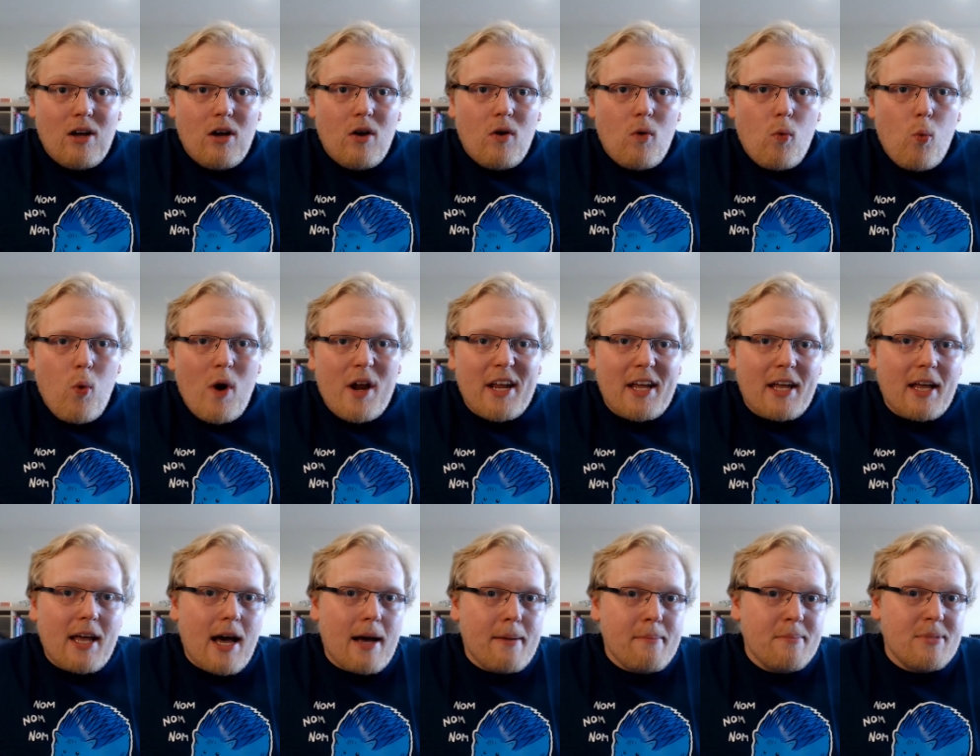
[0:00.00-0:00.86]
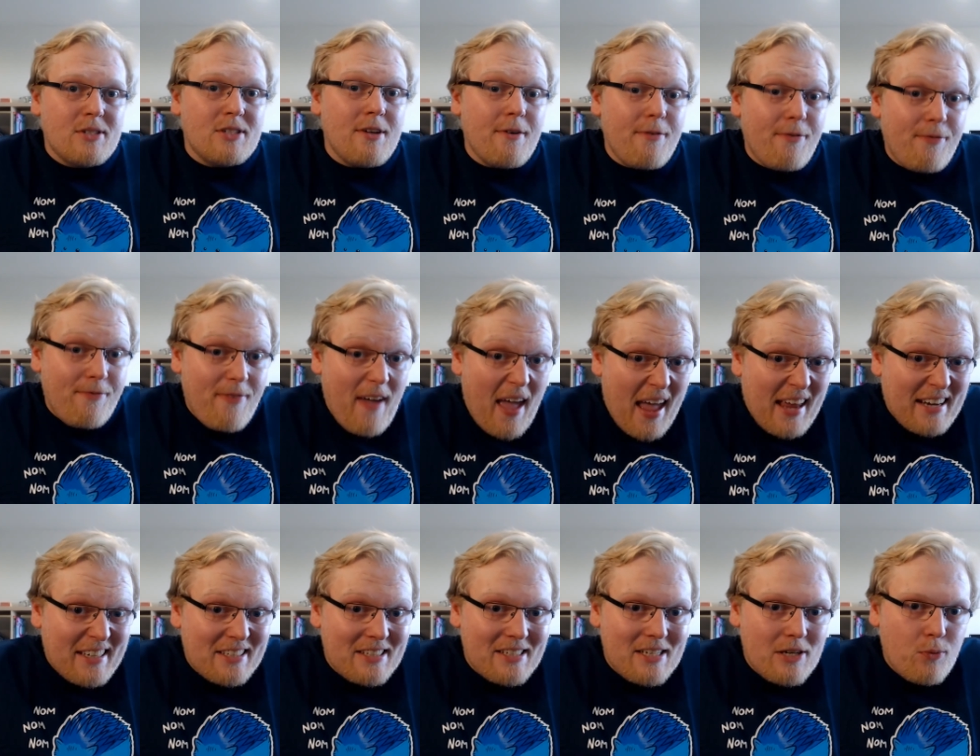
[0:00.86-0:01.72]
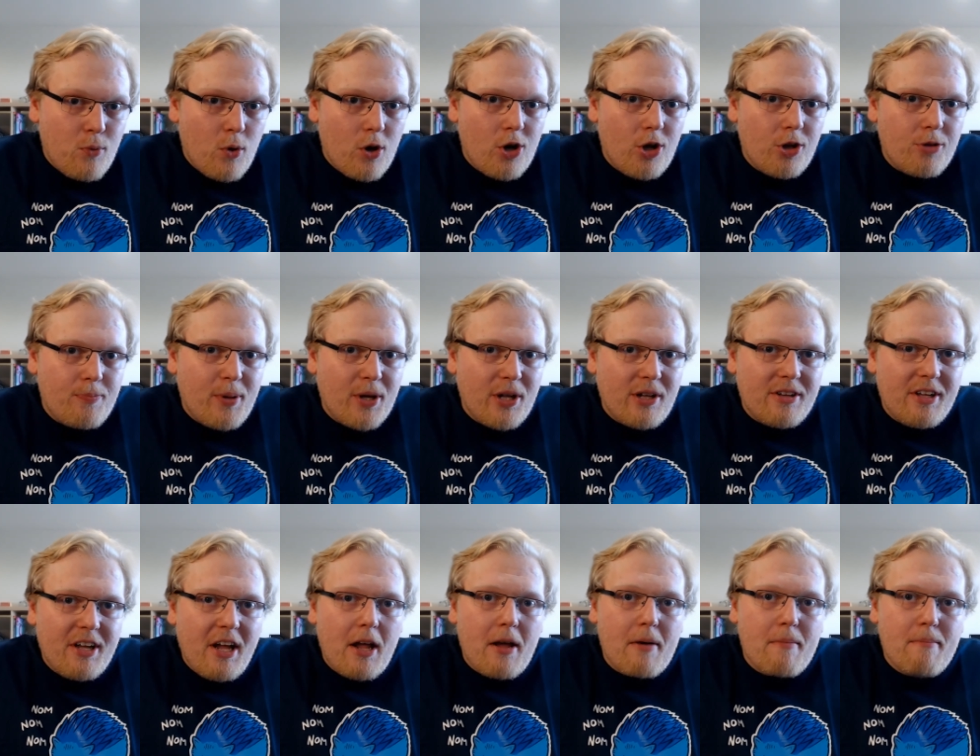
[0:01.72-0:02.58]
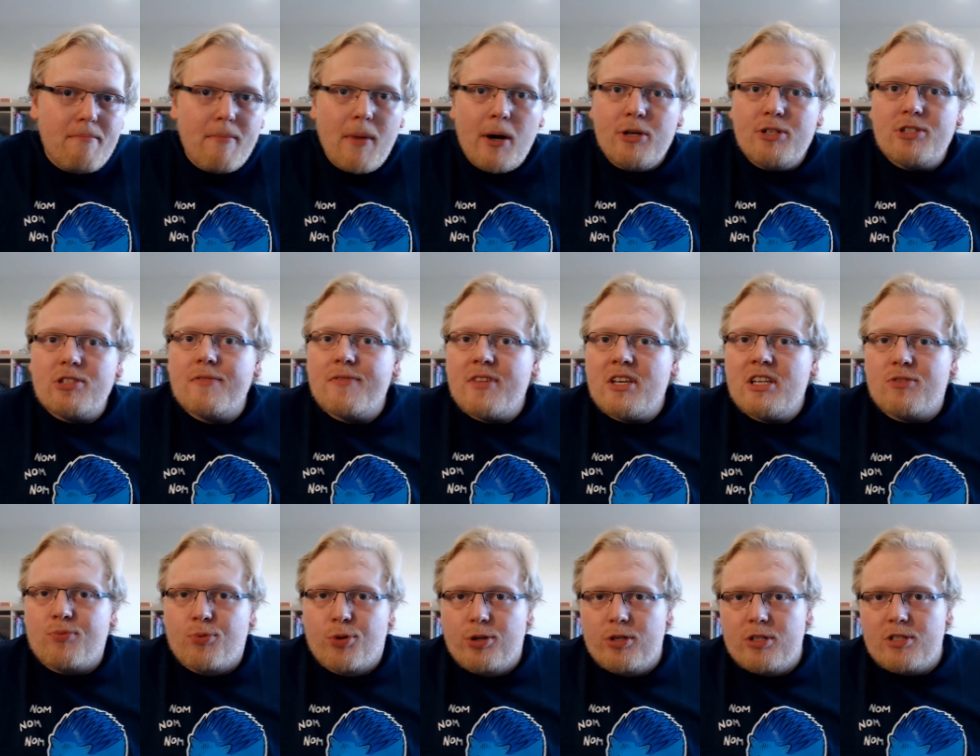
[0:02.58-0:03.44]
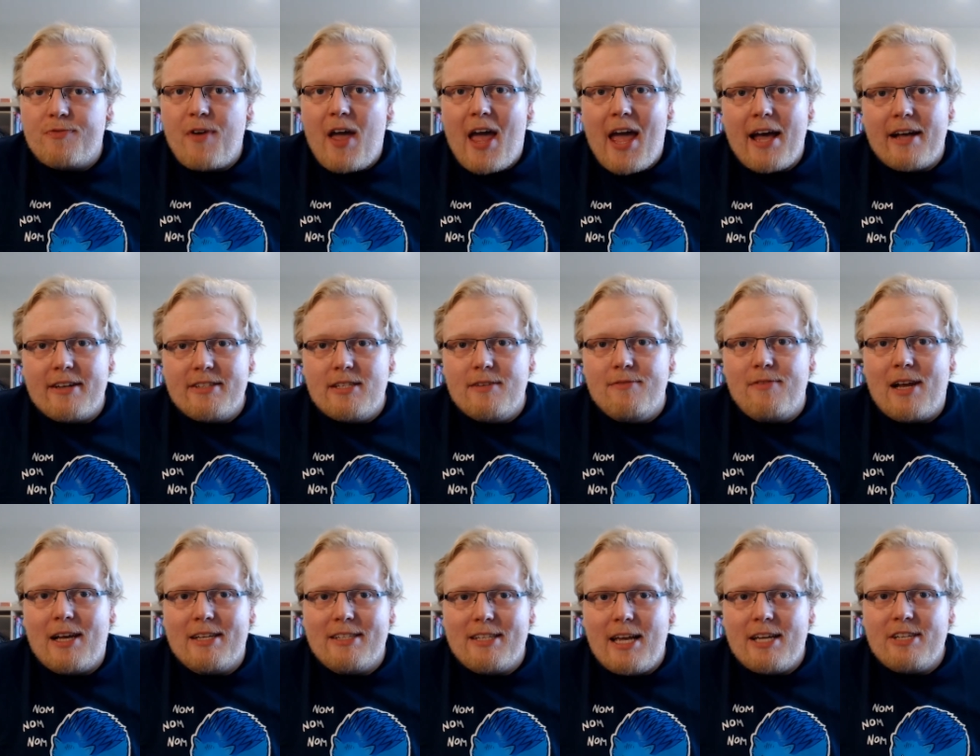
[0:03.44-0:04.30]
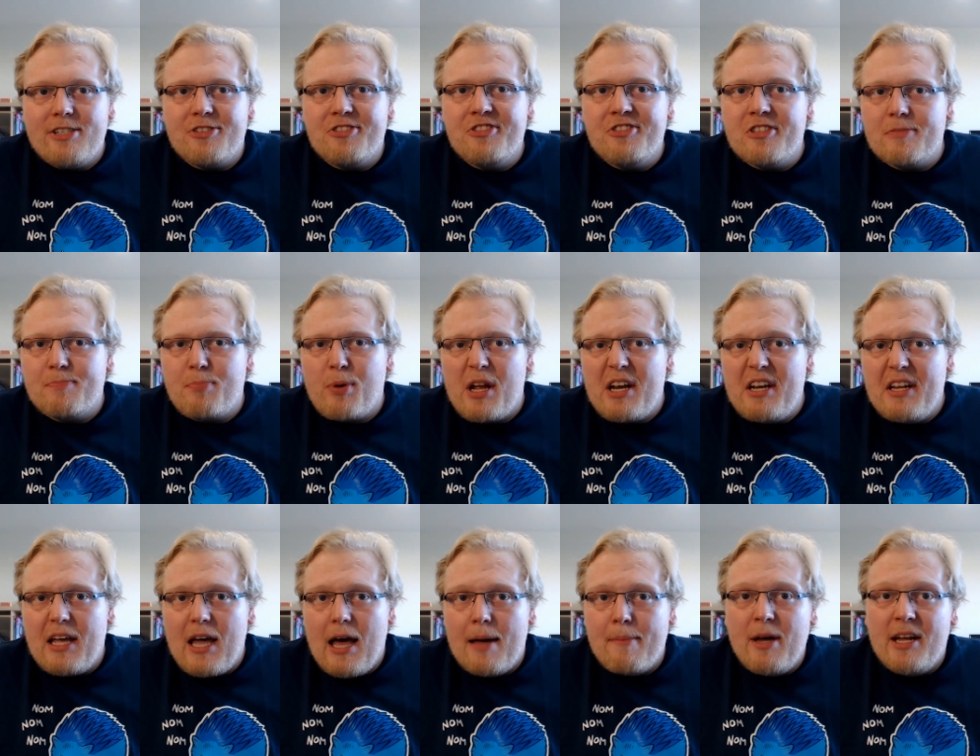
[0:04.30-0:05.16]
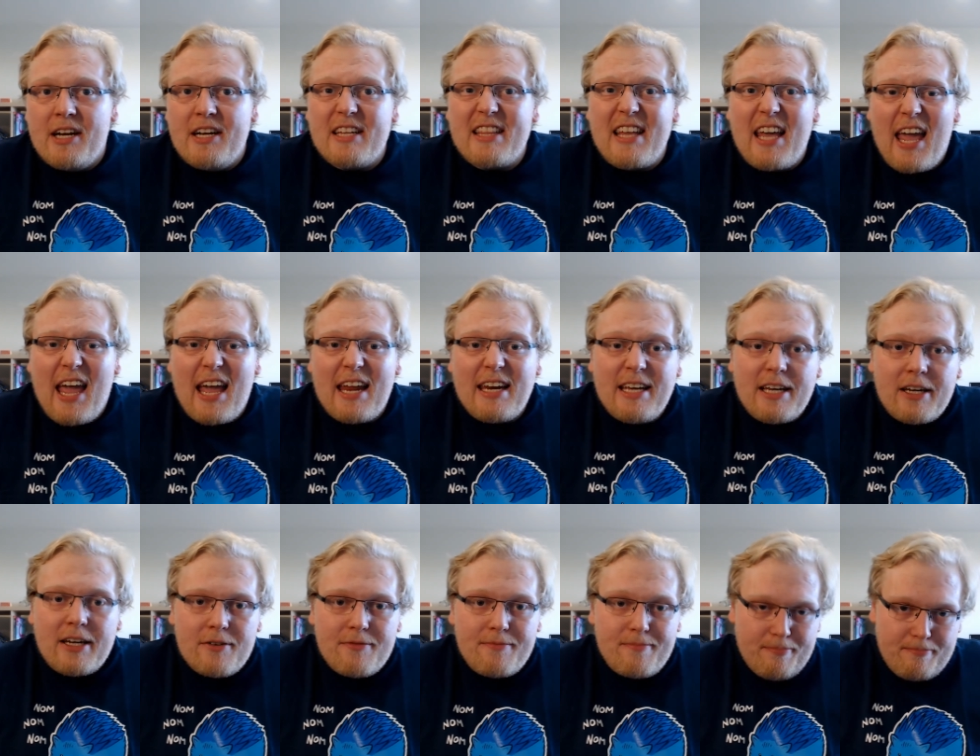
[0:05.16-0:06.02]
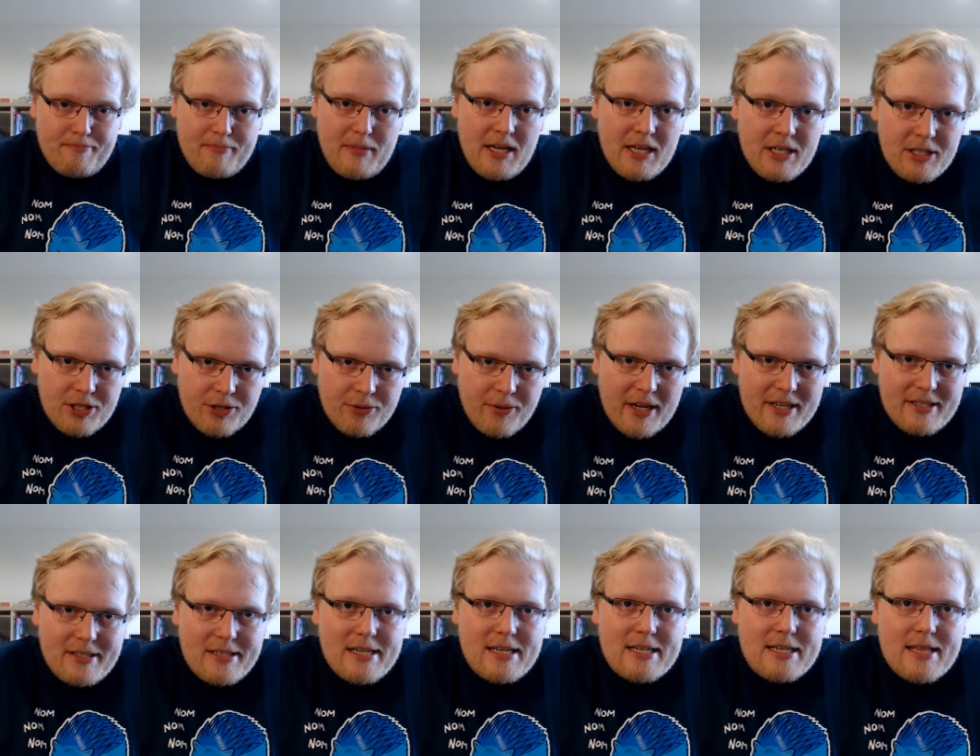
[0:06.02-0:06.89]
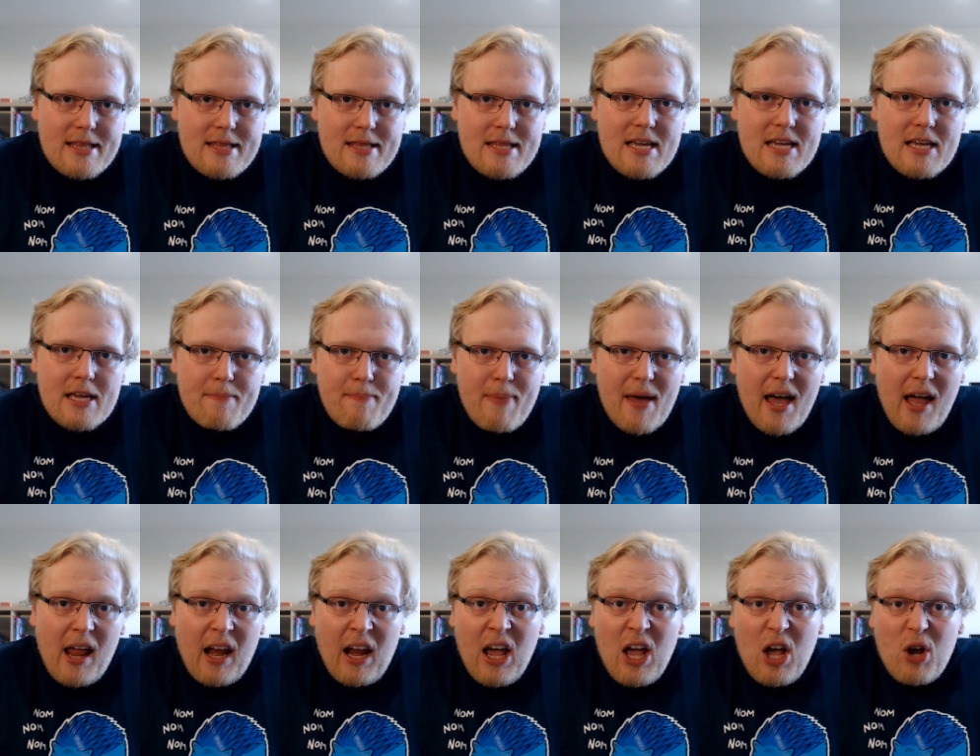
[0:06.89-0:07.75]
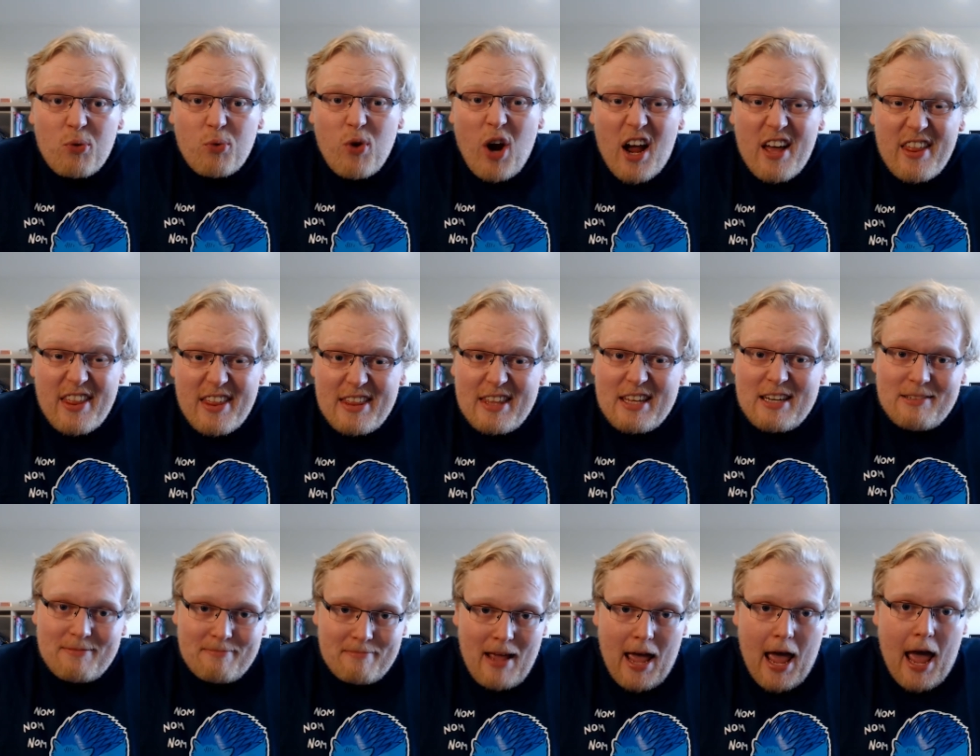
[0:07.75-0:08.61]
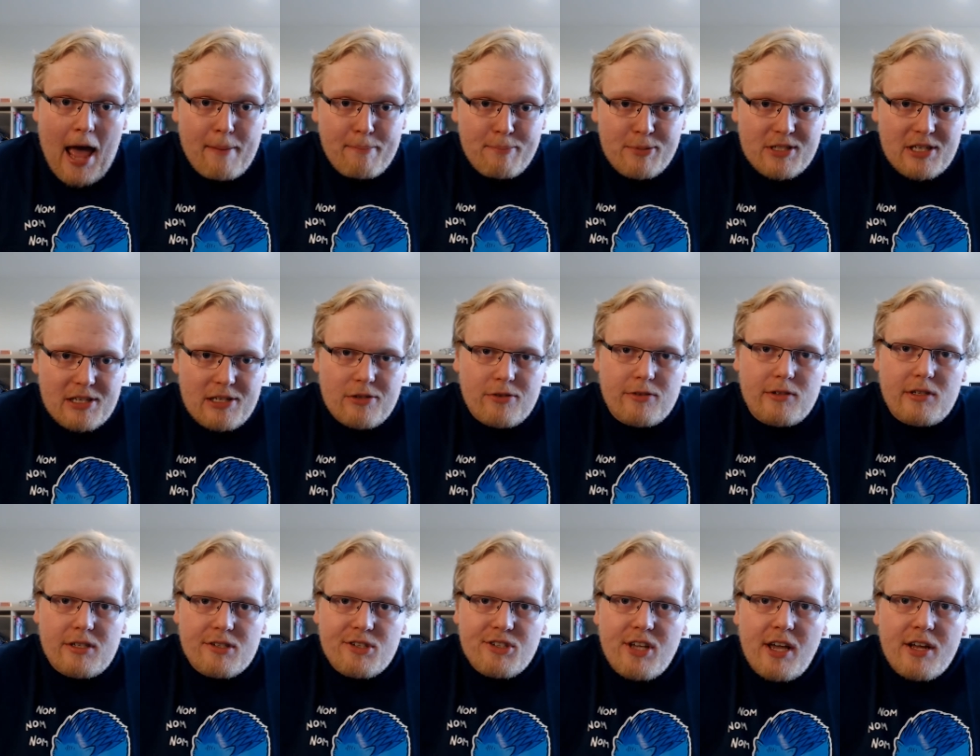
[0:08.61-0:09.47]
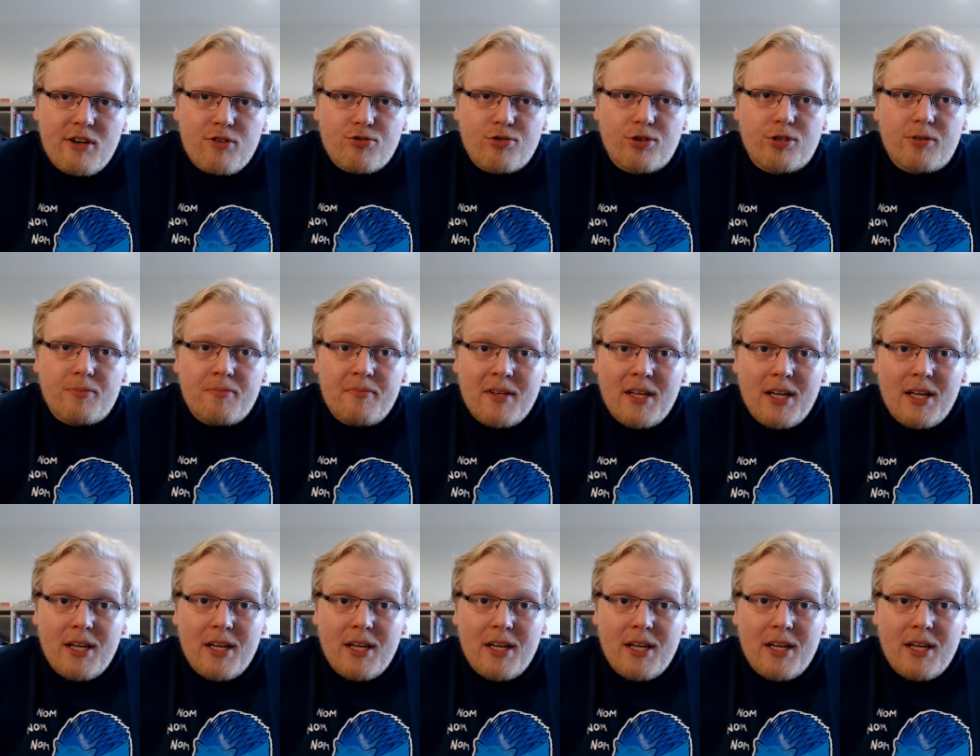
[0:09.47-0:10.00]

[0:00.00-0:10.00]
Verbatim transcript: When it comes to fantasy world building, most of these rules for how civilizations spread come under the heading of interesting to think about rather than absolutely central.